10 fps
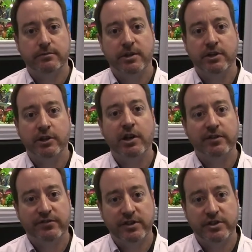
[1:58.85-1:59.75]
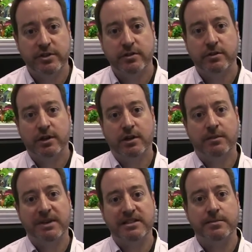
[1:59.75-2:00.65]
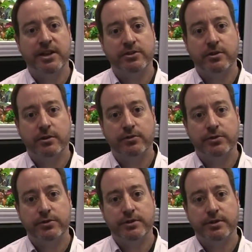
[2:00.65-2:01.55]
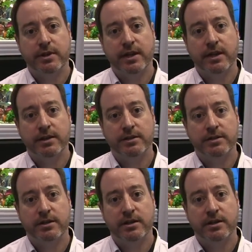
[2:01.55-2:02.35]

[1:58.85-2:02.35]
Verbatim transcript: a good luck fish um, by some Asian cultures, and